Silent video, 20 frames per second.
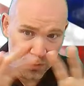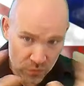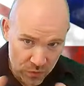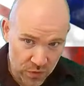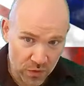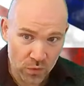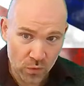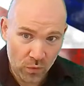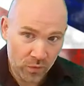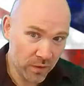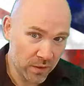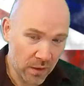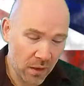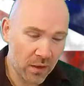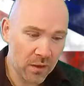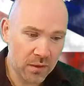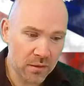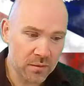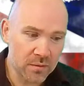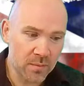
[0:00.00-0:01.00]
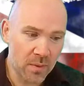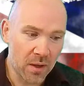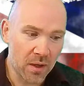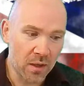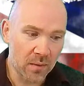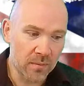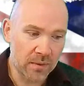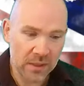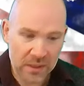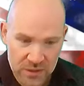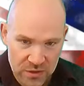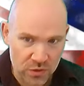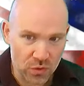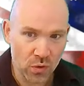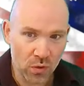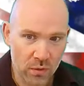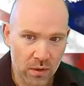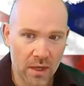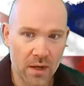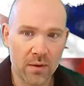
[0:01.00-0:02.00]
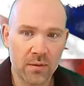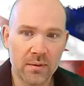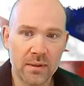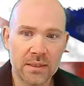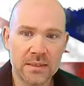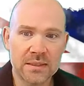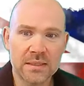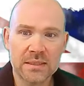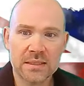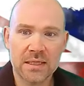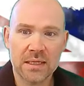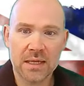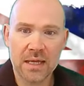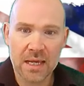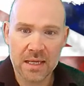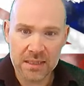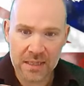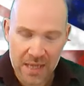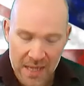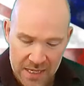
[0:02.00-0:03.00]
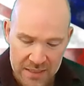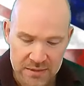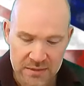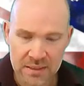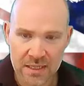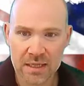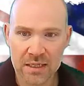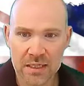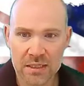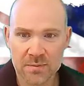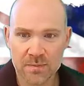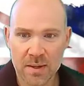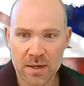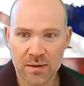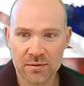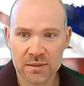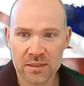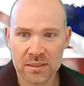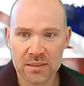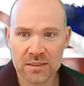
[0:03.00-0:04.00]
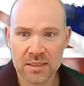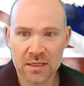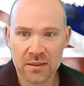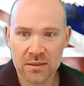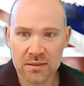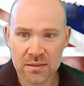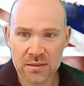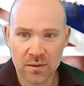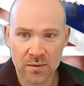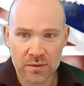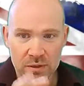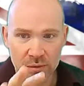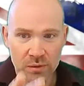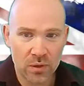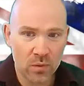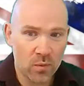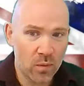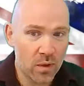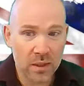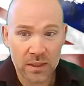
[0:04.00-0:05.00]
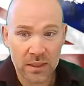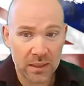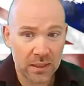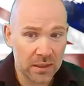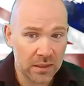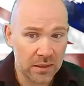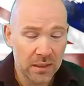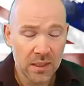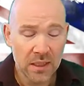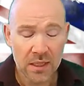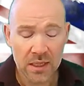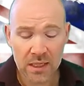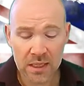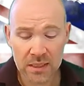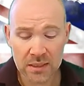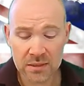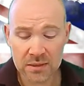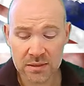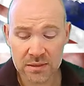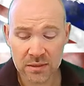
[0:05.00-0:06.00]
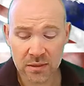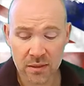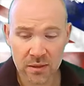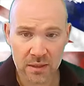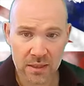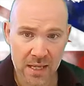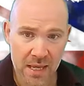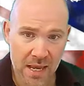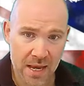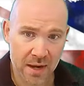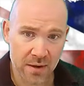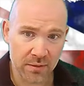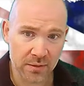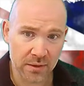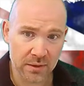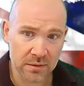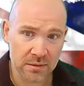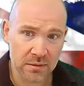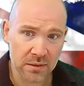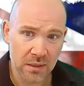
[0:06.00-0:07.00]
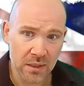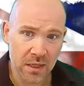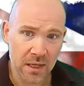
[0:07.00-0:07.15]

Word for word: the Northern Ireland Parliament is not currently sitting and it hasn't had its powers extended, so it's only working in, in certain areas.